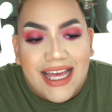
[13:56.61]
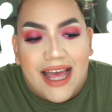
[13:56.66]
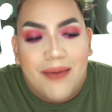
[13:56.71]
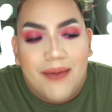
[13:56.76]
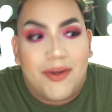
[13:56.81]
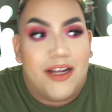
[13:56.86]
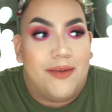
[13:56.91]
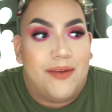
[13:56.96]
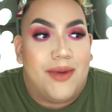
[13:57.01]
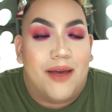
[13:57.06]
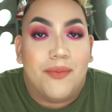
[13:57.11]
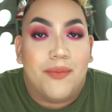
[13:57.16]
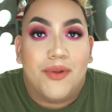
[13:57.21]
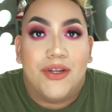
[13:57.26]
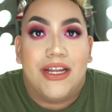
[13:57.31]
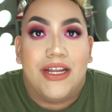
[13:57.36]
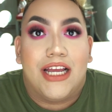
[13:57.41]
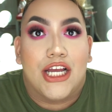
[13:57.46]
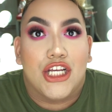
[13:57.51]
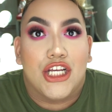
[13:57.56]
I'm gonna be
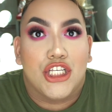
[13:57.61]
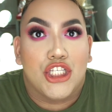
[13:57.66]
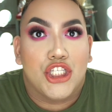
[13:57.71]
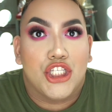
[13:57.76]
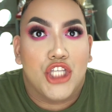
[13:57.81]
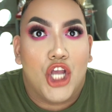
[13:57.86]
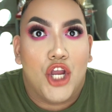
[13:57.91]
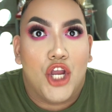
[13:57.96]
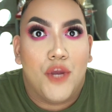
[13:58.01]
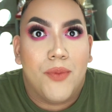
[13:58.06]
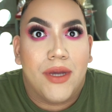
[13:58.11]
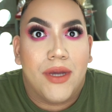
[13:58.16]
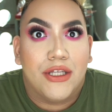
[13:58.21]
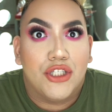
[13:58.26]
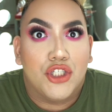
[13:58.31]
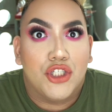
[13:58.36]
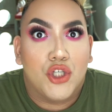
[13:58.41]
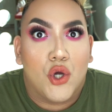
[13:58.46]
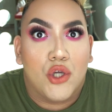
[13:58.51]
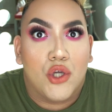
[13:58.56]
uploading so
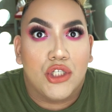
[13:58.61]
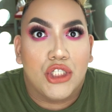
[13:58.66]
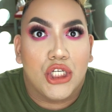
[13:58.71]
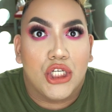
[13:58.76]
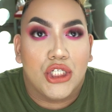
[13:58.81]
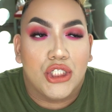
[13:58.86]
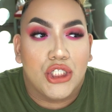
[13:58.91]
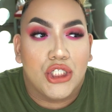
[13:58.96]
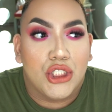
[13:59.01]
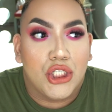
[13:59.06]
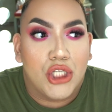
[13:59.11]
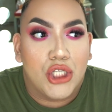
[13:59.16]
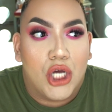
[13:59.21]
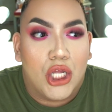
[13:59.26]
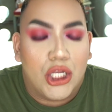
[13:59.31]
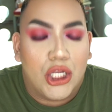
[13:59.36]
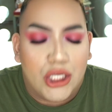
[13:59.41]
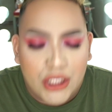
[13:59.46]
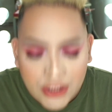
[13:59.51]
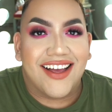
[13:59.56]
much content,
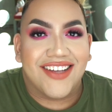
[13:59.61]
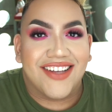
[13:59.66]
darling.